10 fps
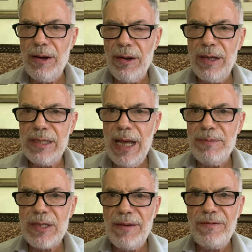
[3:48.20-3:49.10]

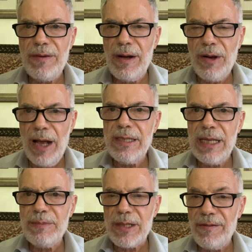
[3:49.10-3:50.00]
concepts
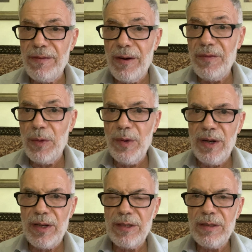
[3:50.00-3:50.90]
of the
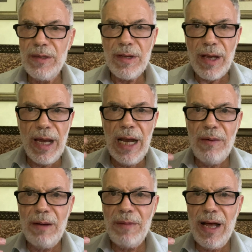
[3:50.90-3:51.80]
world in
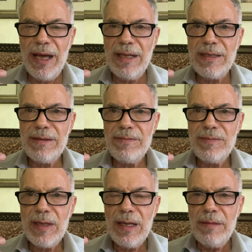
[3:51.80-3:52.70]
our mind,
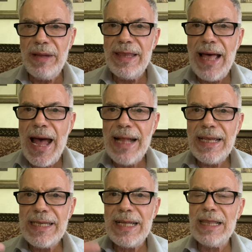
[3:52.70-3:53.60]
but that
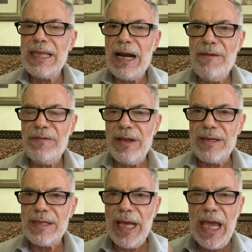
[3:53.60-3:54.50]
is not the
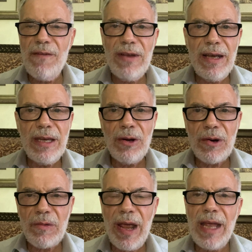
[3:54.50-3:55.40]
reference. Even your
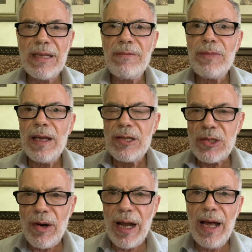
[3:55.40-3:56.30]
great
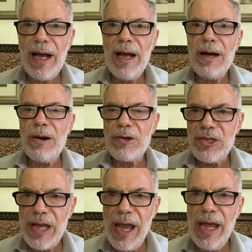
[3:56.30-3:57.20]
scholar or
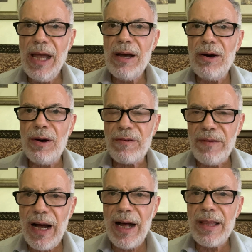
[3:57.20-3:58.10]
sheikh or
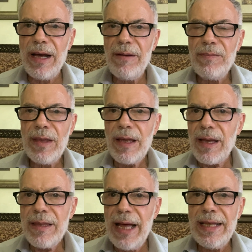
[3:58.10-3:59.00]
father,
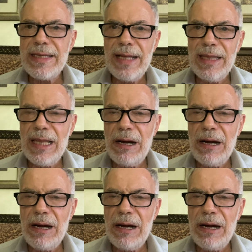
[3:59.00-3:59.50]
that is not the